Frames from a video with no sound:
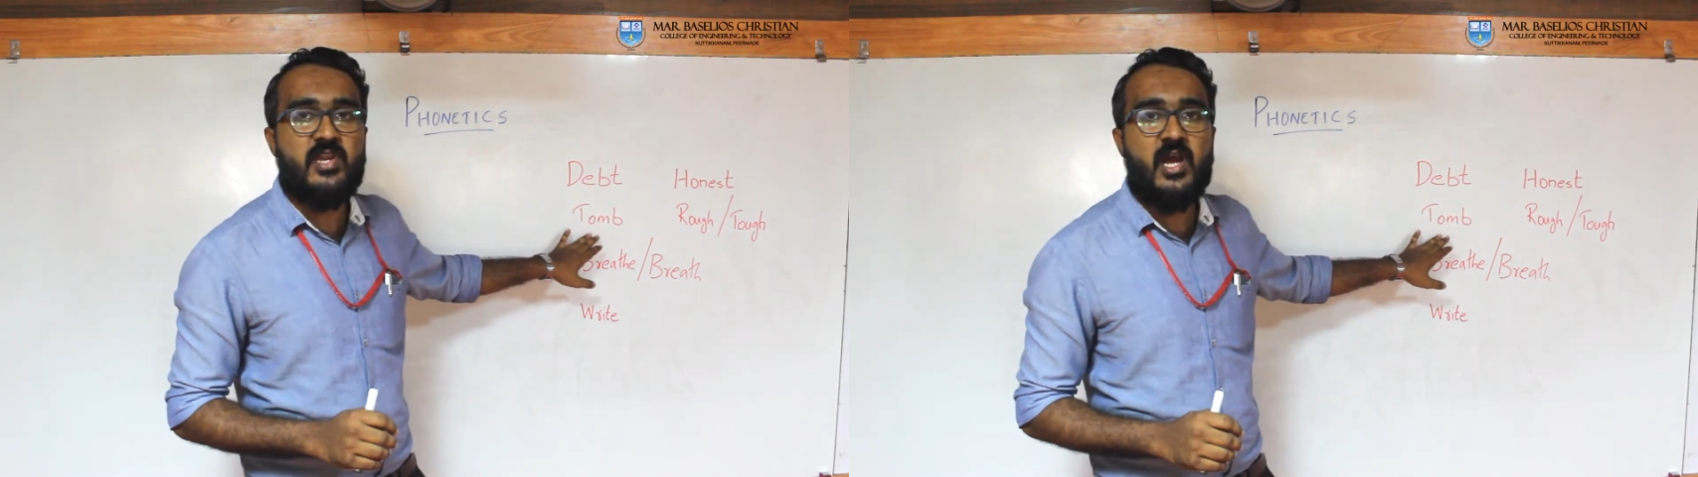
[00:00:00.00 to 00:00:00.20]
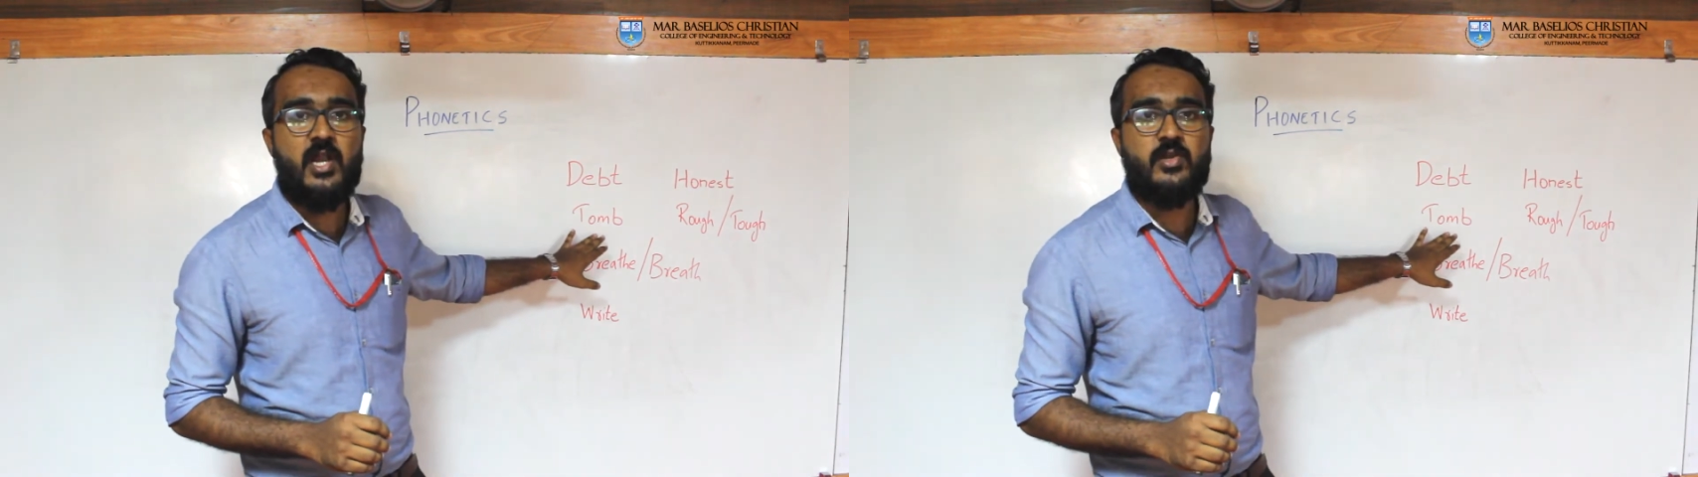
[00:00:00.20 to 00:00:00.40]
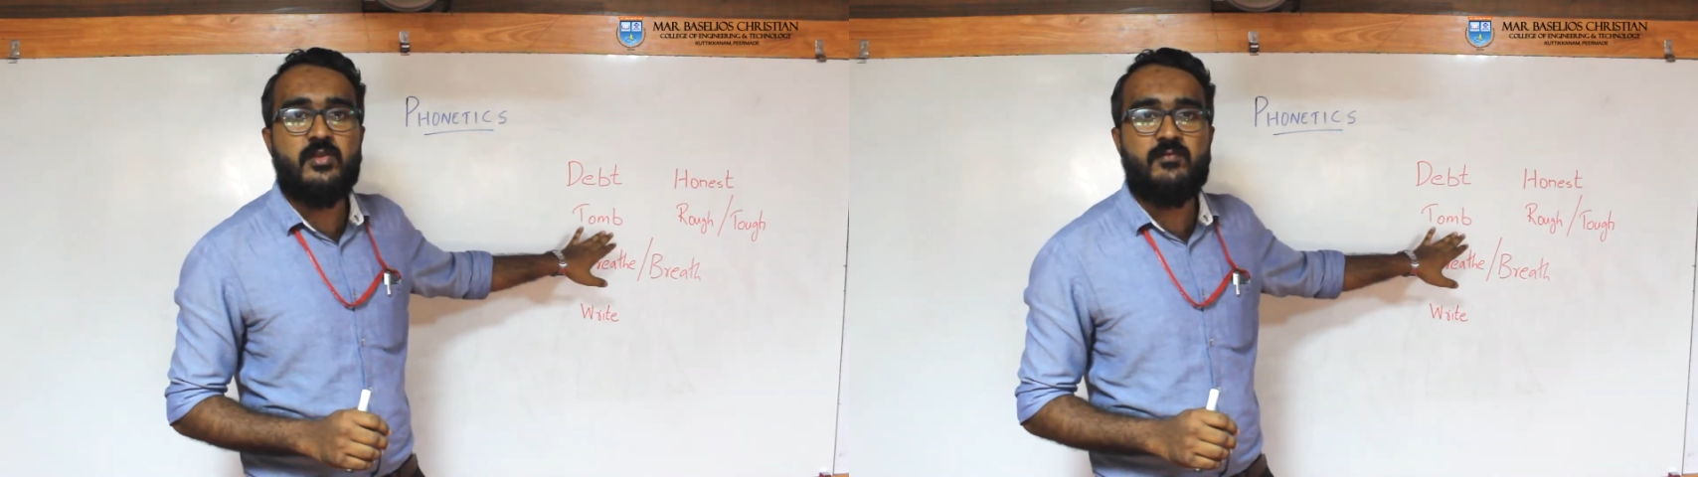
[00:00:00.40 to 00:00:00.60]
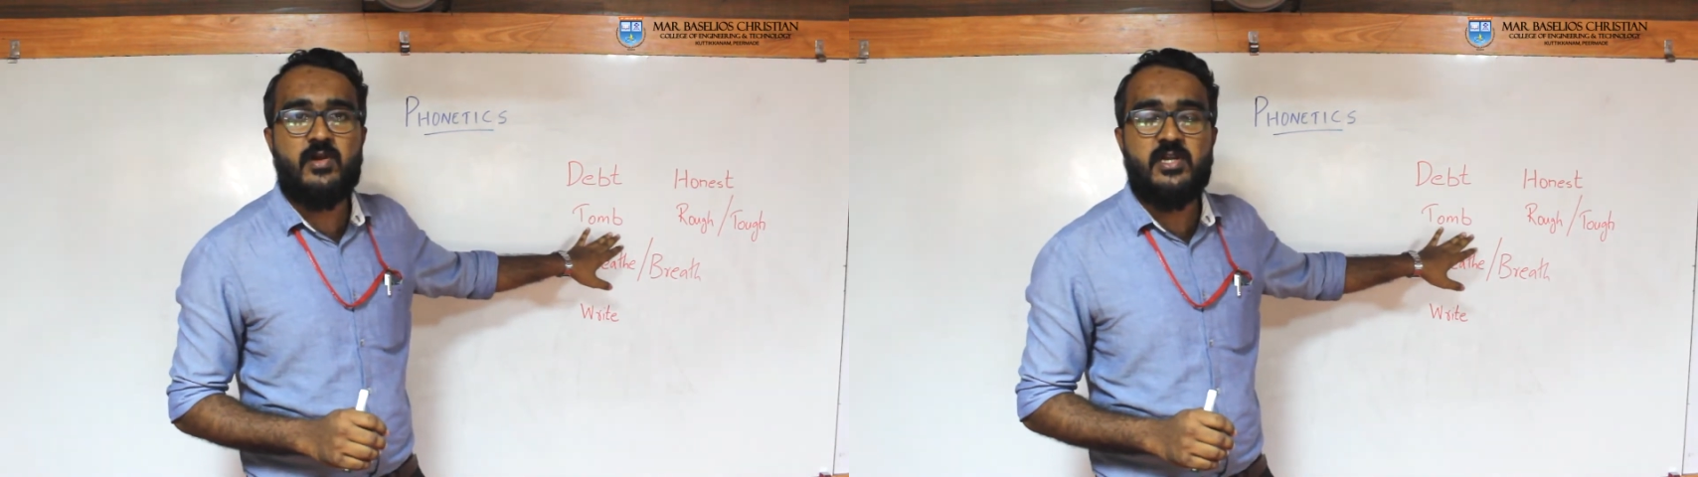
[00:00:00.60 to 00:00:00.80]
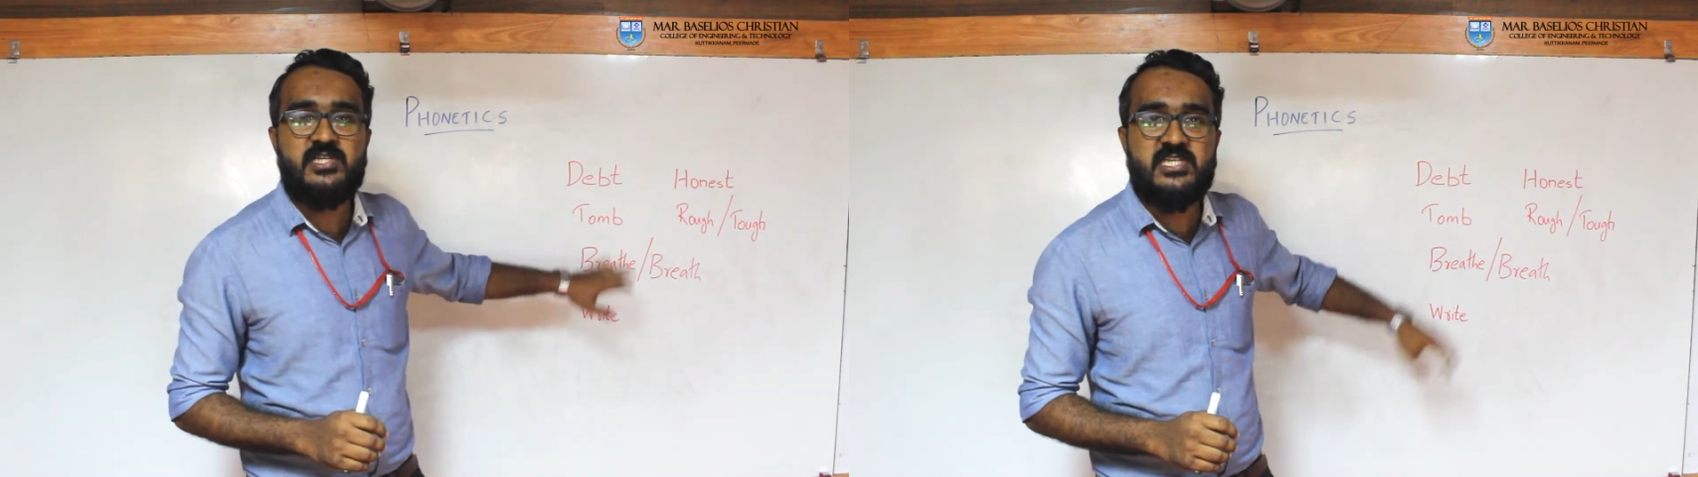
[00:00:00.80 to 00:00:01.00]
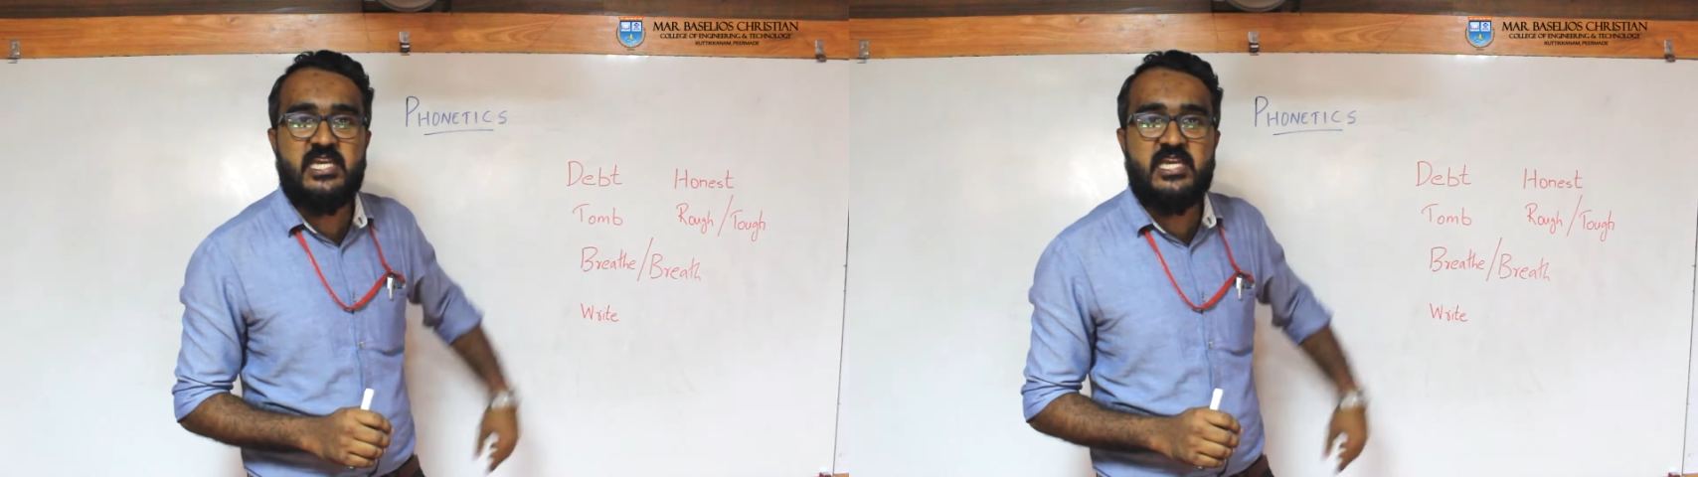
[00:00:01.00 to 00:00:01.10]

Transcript: regard to the word